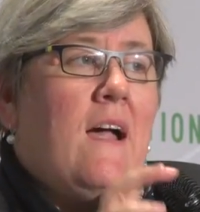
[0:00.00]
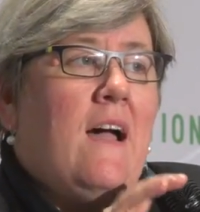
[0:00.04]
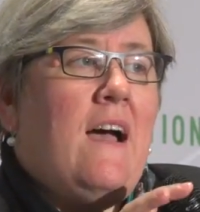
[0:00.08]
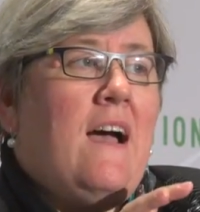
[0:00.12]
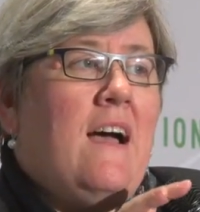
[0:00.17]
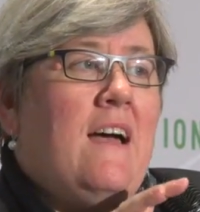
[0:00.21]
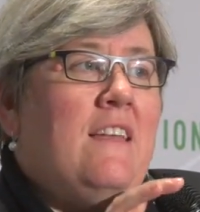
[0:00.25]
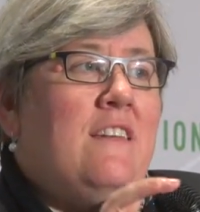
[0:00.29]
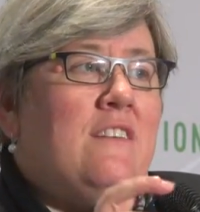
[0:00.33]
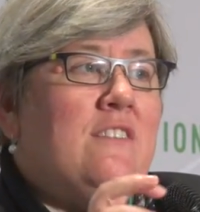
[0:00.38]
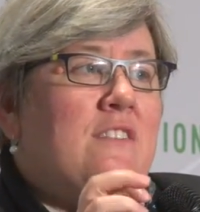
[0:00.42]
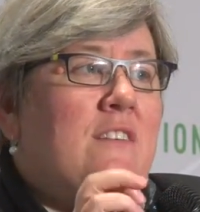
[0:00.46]

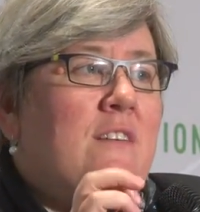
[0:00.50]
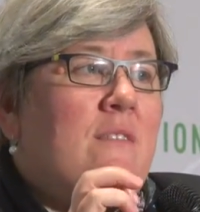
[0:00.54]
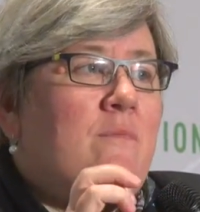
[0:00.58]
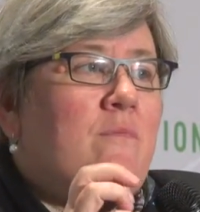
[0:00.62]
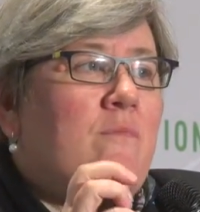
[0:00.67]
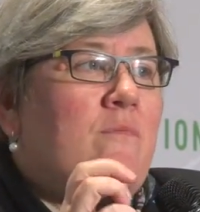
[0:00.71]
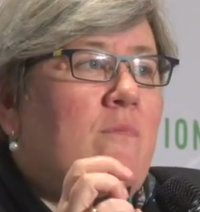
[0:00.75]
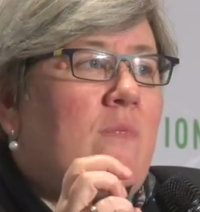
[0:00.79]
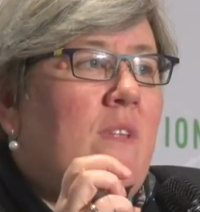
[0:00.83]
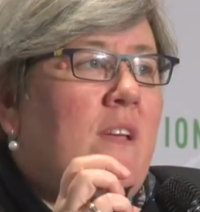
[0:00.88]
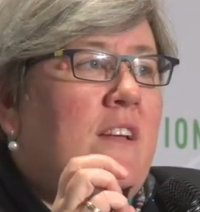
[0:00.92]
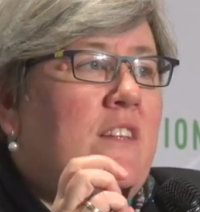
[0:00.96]

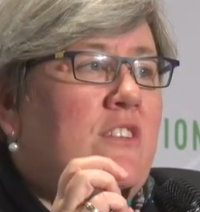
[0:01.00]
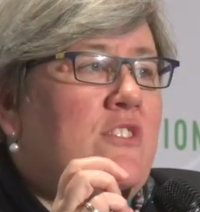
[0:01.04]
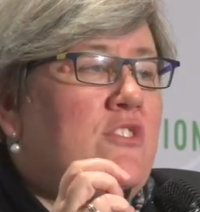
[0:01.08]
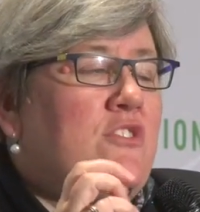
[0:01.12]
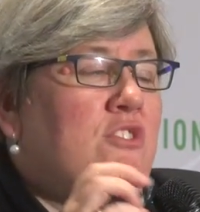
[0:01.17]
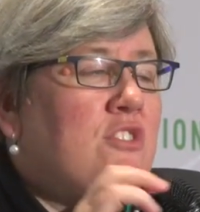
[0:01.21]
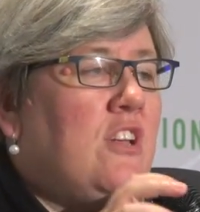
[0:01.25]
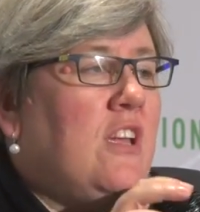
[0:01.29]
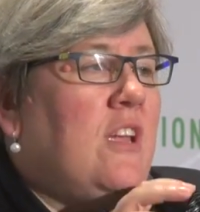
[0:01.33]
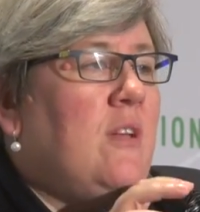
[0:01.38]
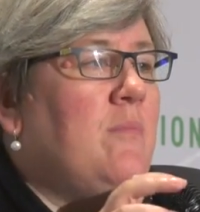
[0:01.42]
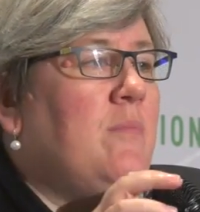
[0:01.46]
And
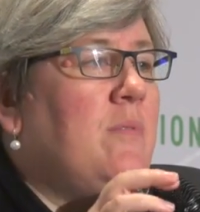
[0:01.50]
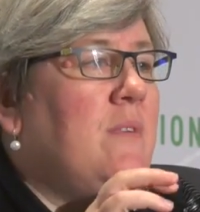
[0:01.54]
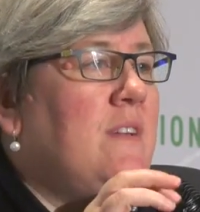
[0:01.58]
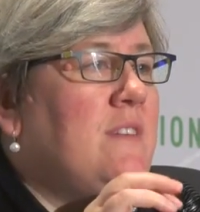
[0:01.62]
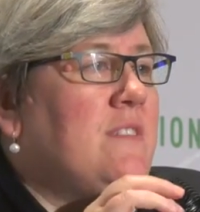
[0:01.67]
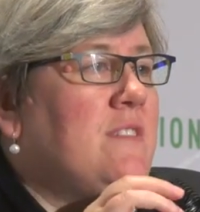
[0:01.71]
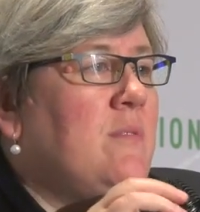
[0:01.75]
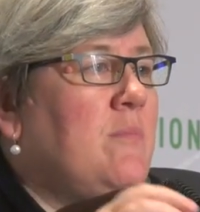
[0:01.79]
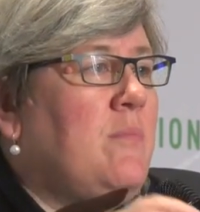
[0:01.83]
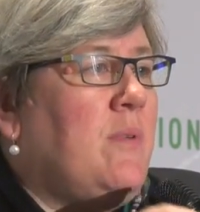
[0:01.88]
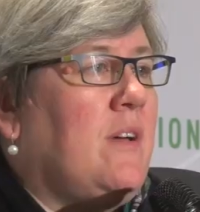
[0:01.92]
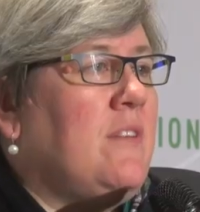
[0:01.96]
it's cheap,
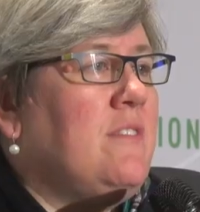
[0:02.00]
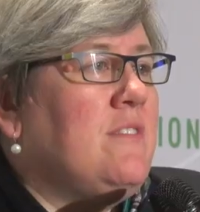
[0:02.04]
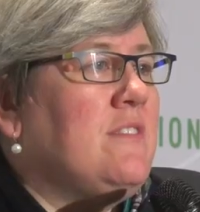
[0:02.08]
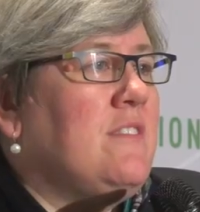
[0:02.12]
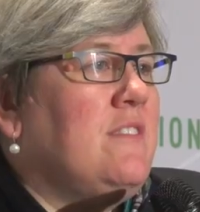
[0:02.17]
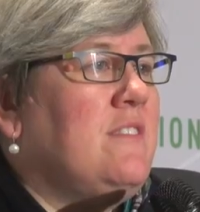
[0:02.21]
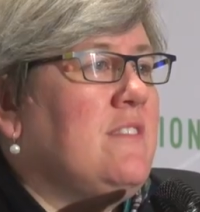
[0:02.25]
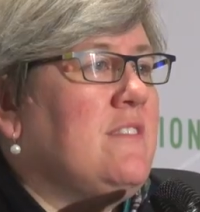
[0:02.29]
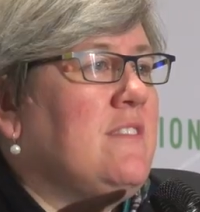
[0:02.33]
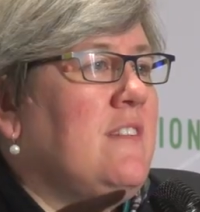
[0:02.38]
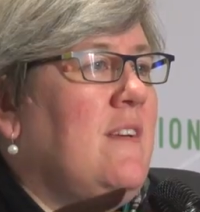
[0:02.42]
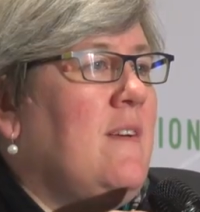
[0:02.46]
it's
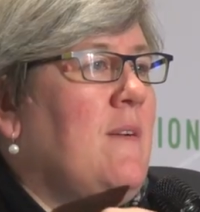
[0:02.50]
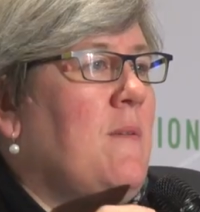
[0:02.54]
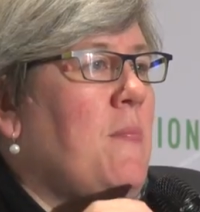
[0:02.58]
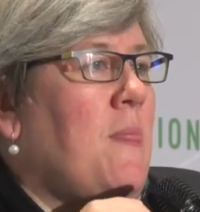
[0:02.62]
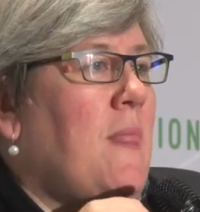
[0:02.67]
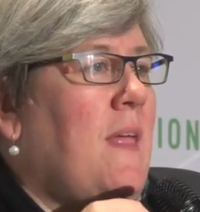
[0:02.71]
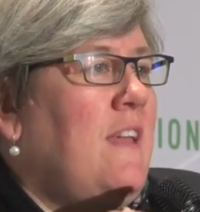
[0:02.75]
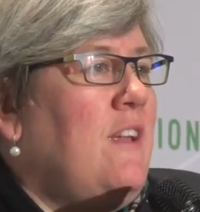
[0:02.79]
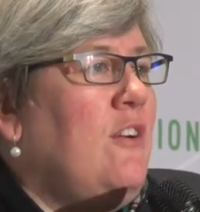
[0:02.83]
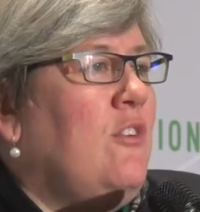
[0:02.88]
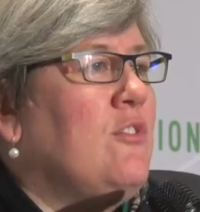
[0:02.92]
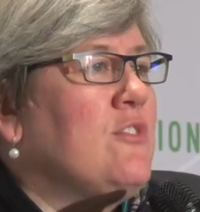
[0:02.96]
abundant,
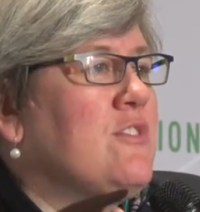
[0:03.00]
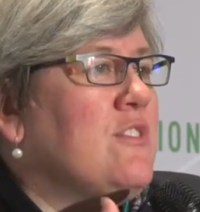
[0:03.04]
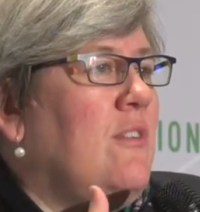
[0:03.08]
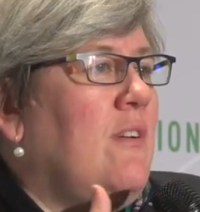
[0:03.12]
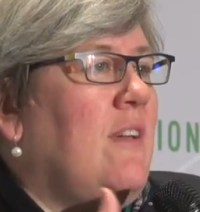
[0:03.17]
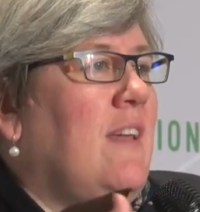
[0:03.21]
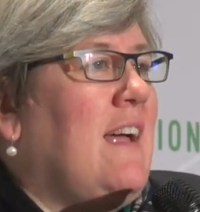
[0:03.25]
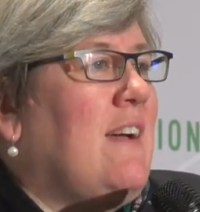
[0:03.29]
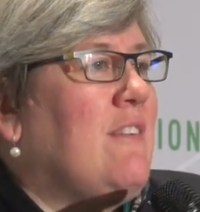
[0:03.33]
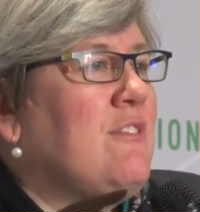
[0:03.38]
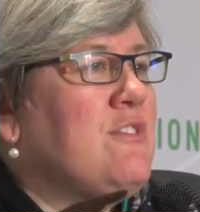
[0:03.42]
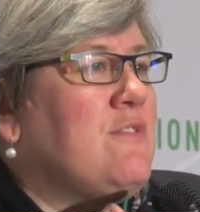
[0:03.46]
and it
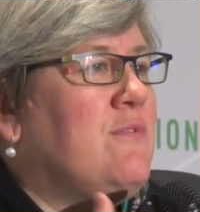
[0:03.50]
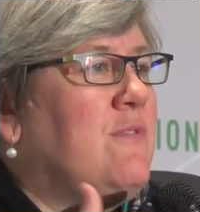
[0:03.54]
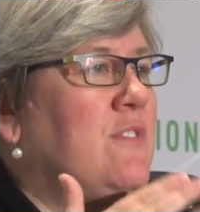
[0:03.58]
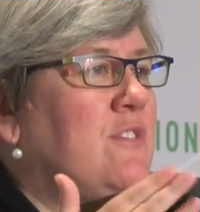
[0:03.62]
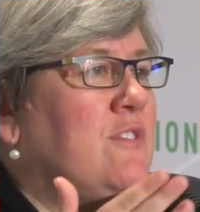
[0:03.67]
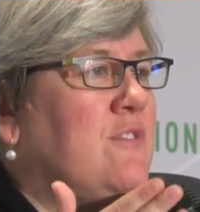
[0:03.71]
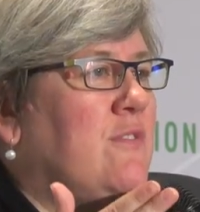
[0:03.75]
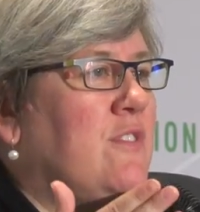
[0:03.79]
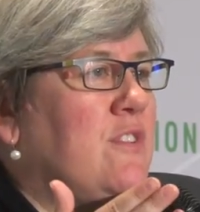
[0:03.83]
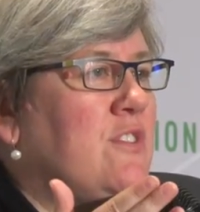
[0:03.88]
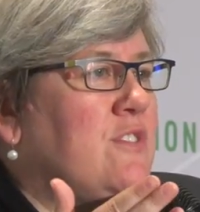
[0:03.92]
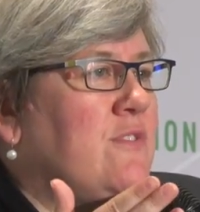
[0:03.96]
also allows for
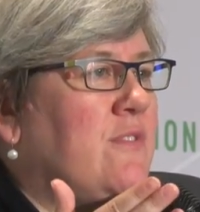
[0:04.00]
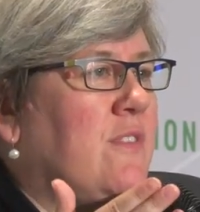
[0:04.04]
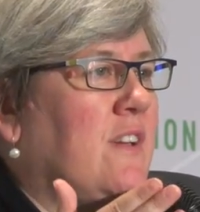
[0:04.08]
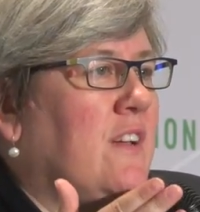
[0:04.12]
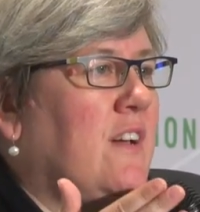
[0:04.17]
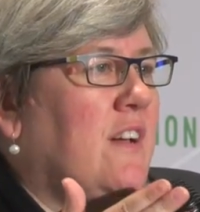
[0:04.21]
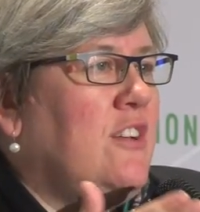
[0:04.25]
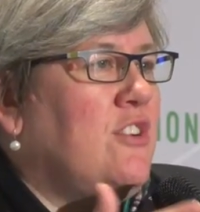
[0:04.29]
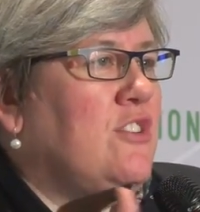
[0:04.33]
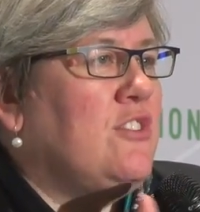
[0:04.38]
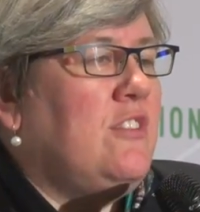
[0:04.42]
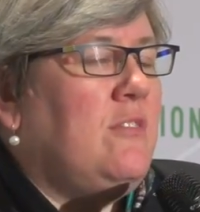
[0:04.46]

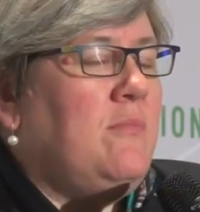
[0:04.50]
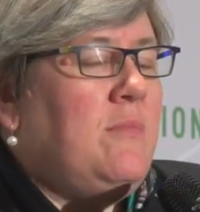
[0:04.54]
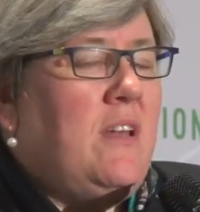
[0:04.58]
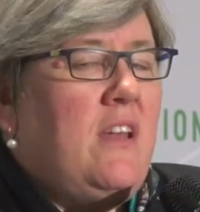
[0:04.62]
diversification.